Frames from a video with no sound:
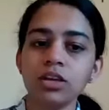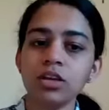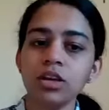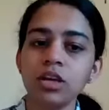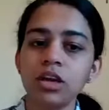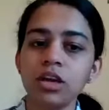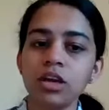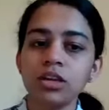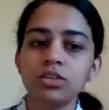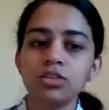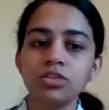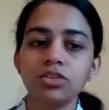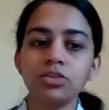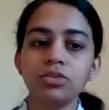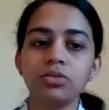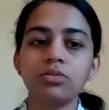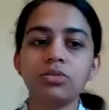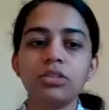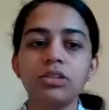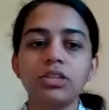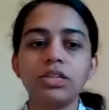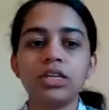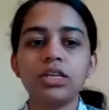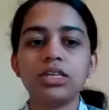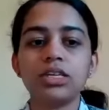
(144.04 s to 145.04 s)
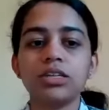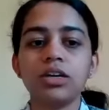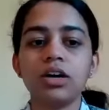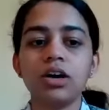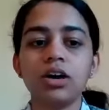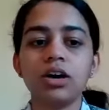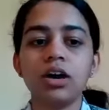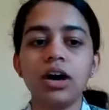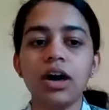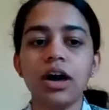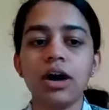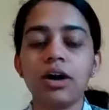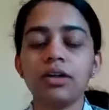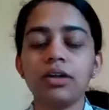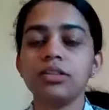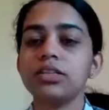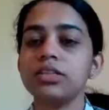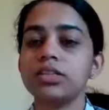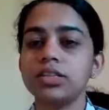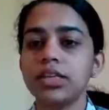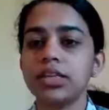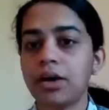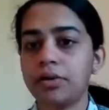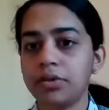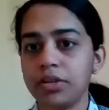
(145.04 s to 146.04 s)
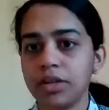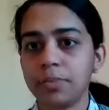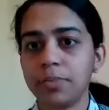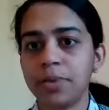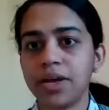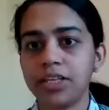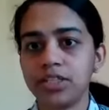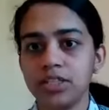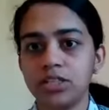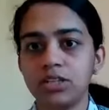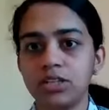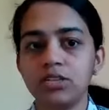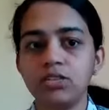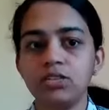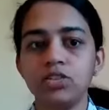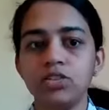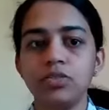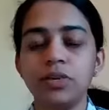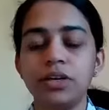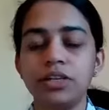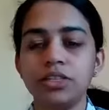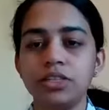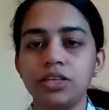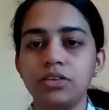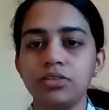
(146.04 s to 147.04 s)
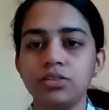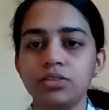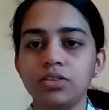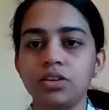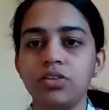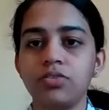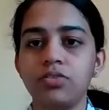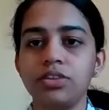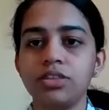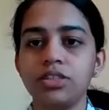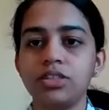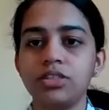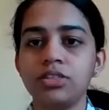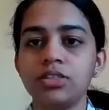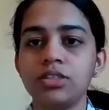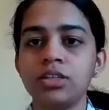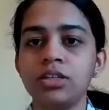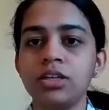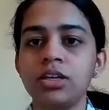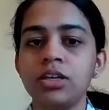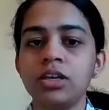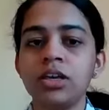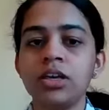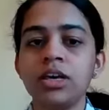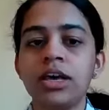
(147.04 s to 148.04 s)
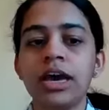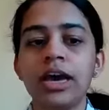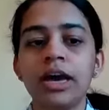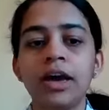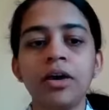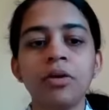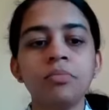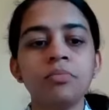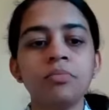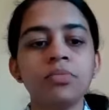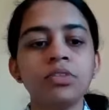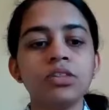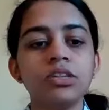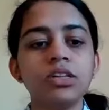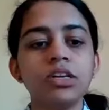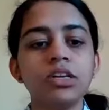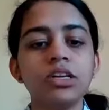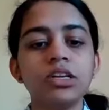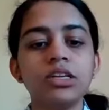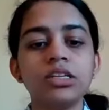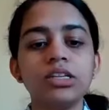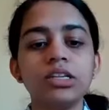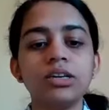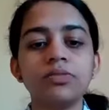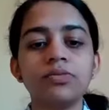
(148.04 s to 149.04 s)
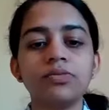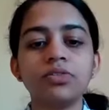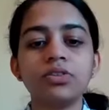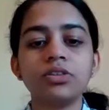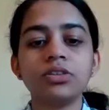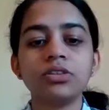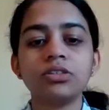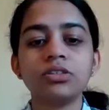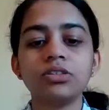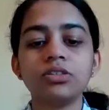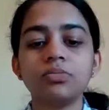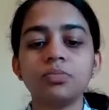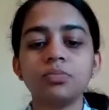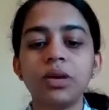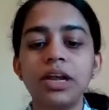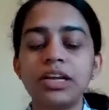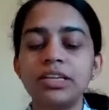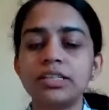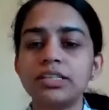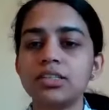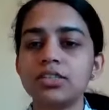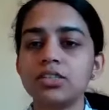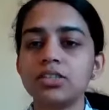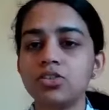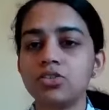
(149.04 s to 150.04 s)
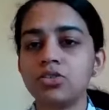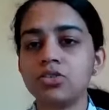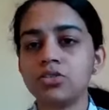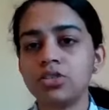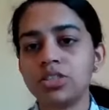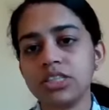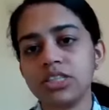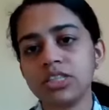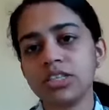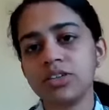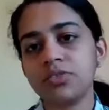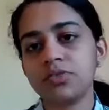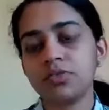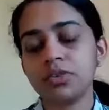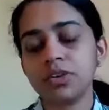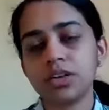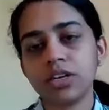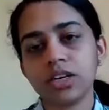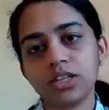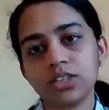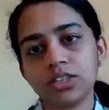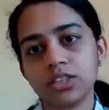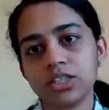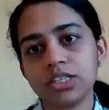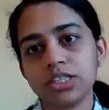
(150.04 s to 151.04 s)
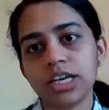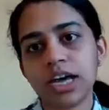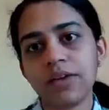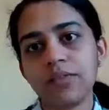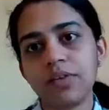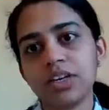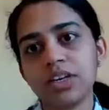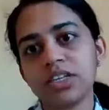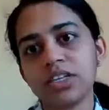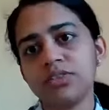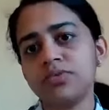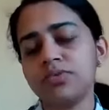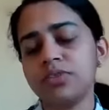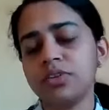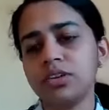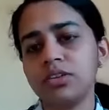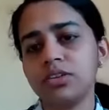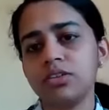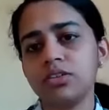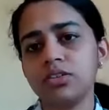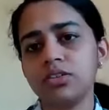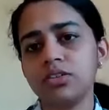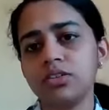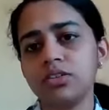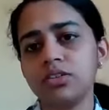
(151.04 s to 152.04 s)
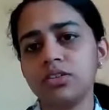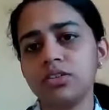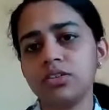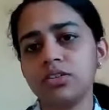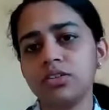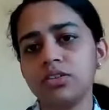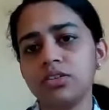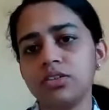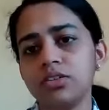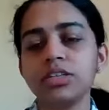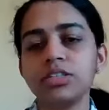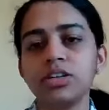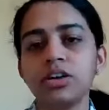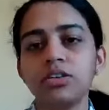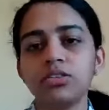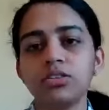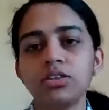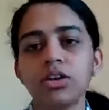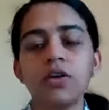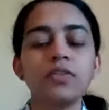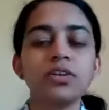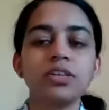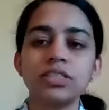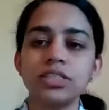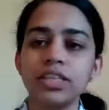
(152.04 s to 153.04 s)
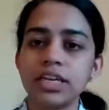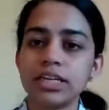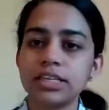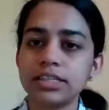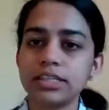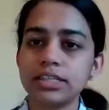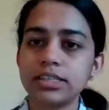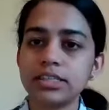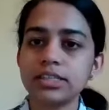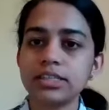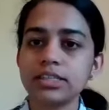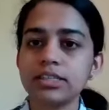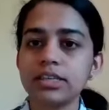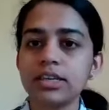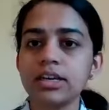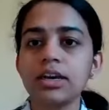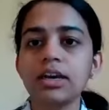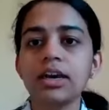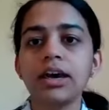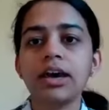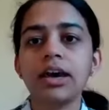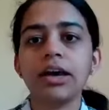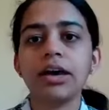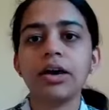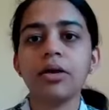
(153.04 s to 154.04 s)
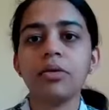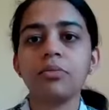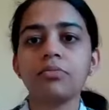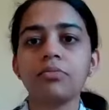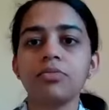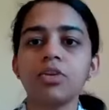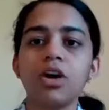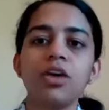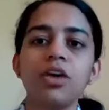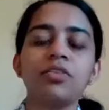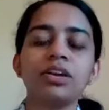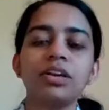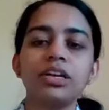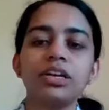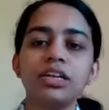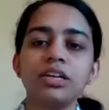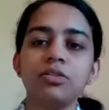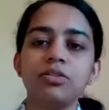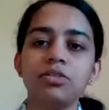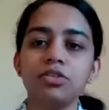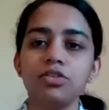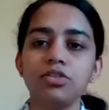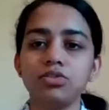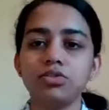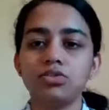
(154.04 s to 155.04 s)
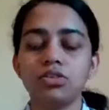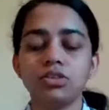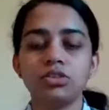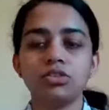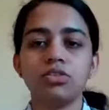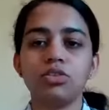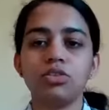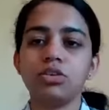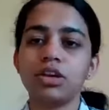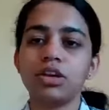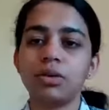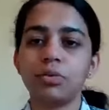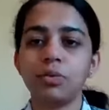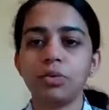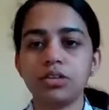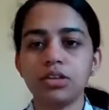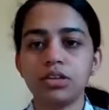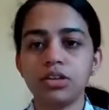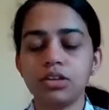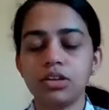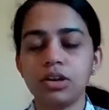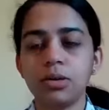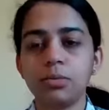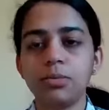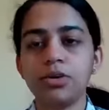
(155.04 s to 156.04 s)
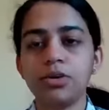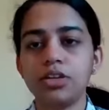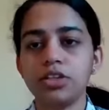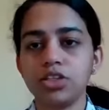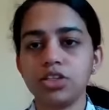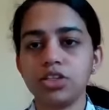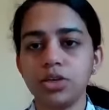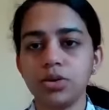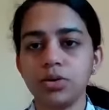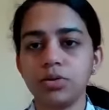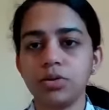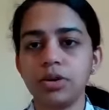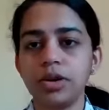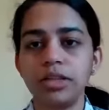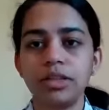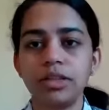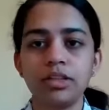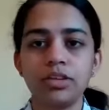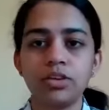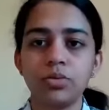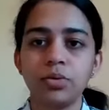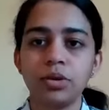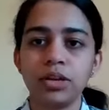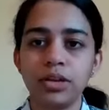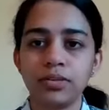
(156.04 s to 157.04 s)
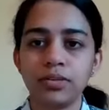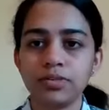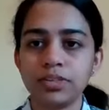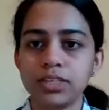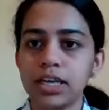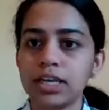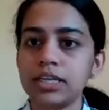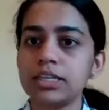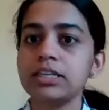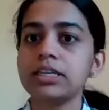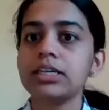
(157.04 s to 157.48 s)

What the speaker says: So this is how they measure universal health coverage. In different places, you'll see different countries having different universal health coverage statuses. Currently, you just look at what the WHO and the UN have said